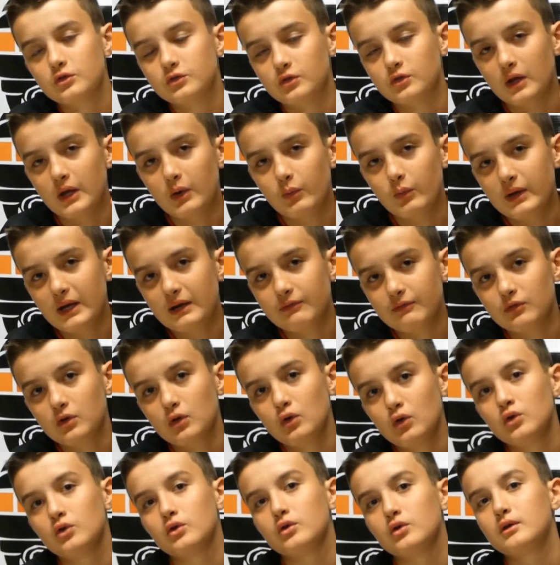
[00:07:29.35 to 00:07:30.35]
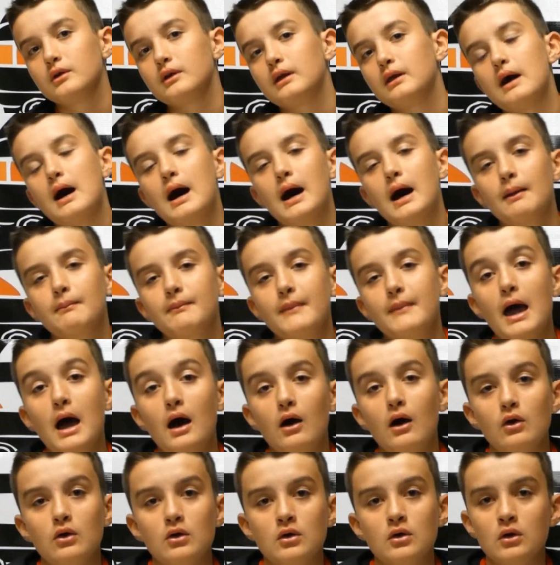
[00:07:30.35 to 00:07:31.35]
So here we have glue.
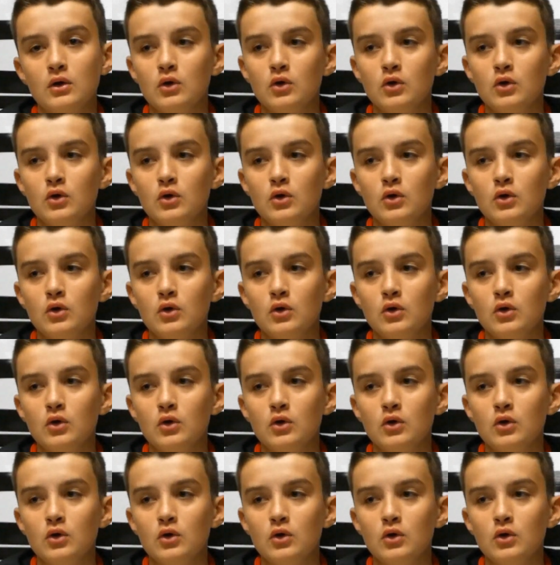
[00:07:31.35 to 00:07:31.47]
Now